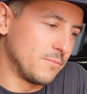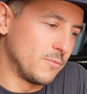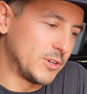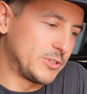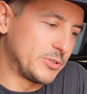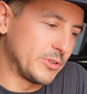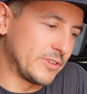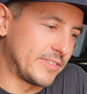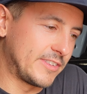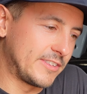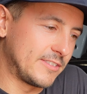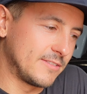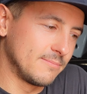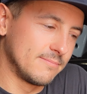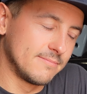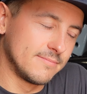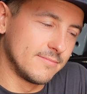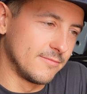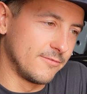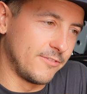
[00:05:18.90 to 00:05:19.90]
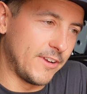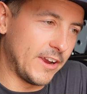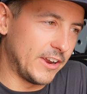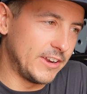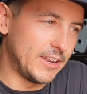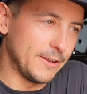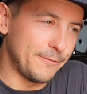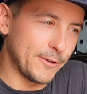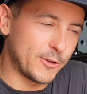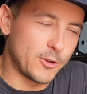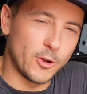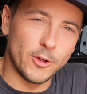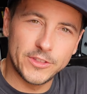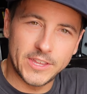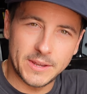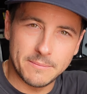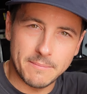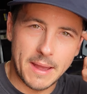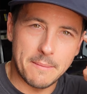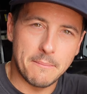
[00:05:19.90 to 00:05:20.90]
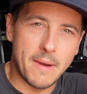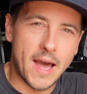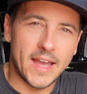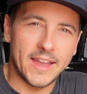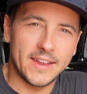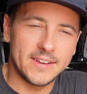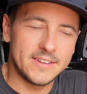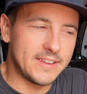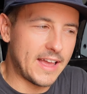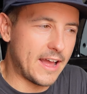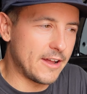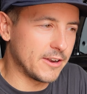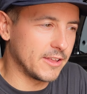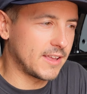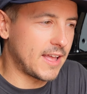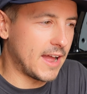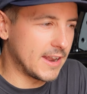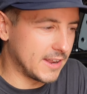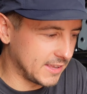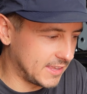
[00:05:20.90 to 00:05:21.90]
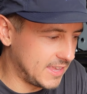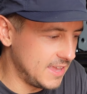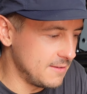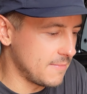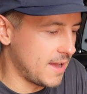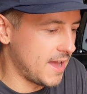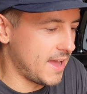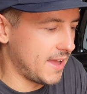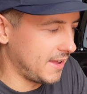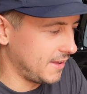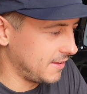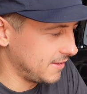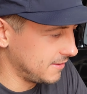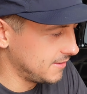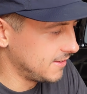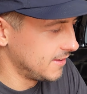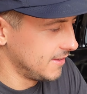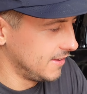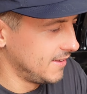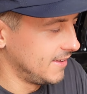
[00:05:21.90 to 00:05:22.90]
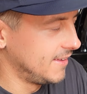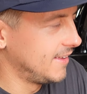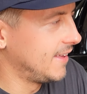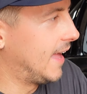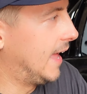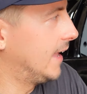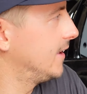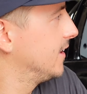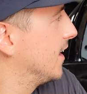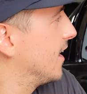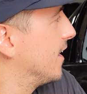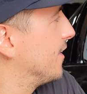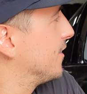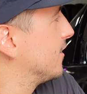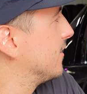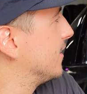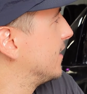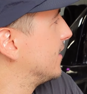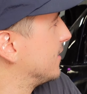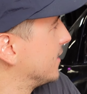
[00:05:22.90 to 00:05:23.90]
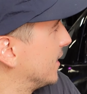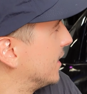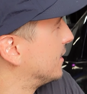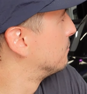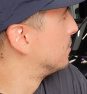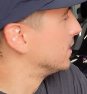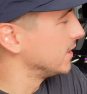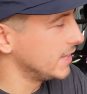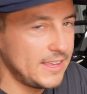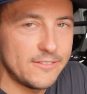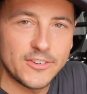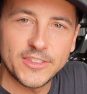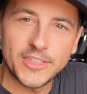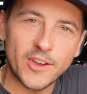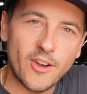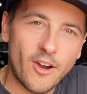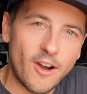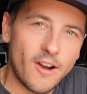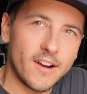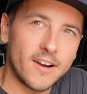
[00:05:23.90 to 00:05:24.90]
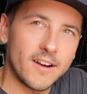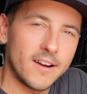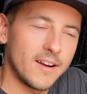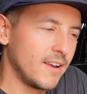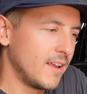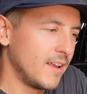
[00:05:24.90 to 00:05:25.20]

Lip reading: which was very difficult in my mind, how to kind of keep my head together and believe in the car.